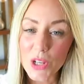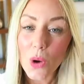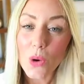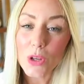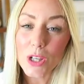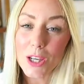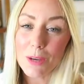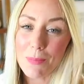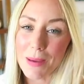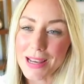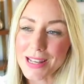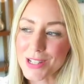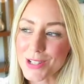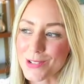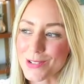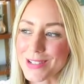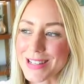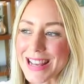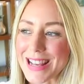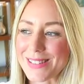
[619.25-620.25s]
So
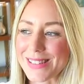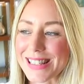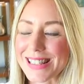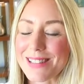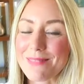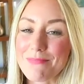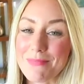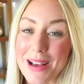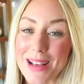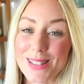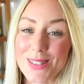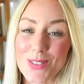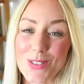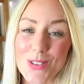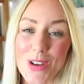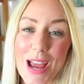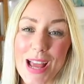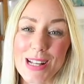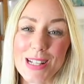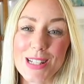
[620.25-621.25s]
occupational names is a massive
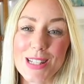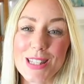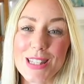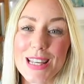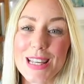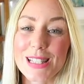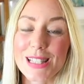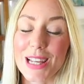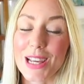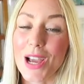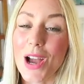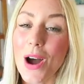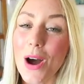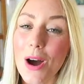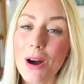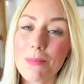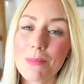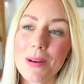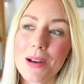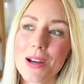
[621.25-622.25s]
trend. Things like
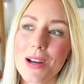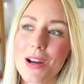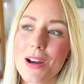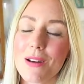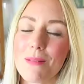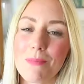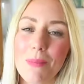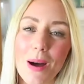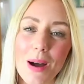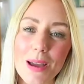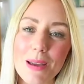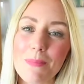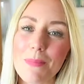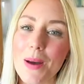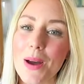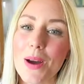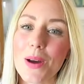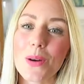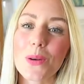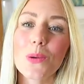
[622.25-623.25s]
Harper,
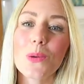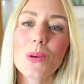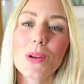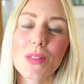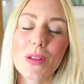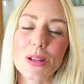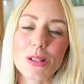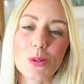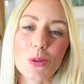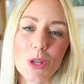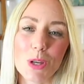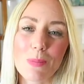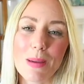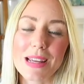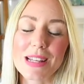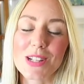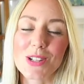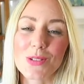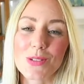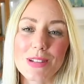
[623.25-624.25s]
Piper, all of those
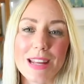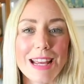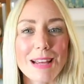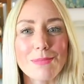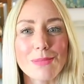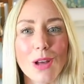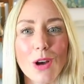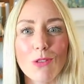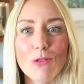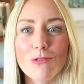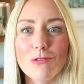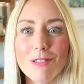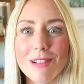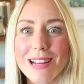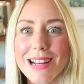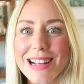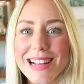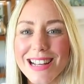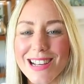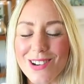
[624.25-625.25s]
occupational names are
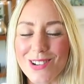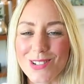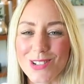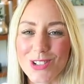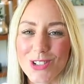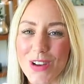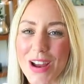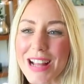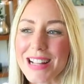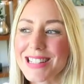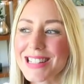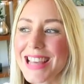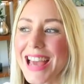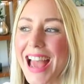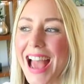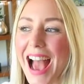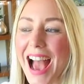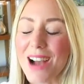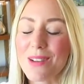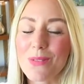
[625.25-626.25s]
really on trend.
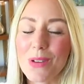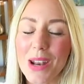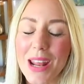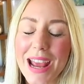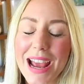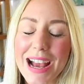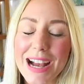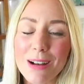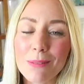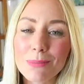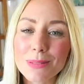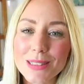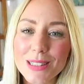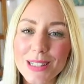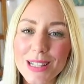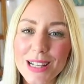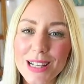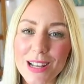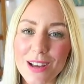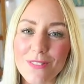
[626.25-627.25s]
And what I
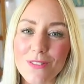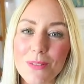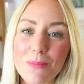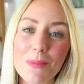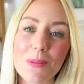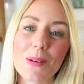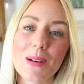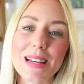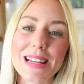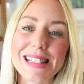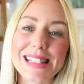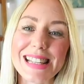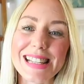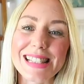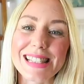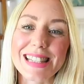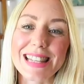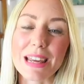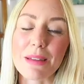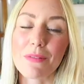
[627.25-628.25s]
absolutely love for boys
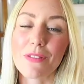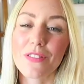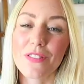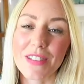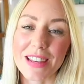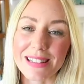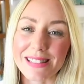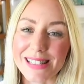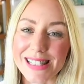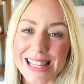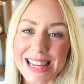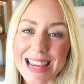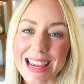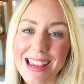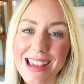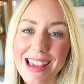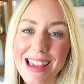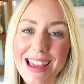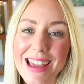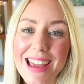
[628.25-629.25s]
is the name
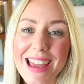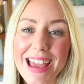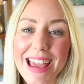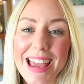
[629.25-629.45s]
Fielding.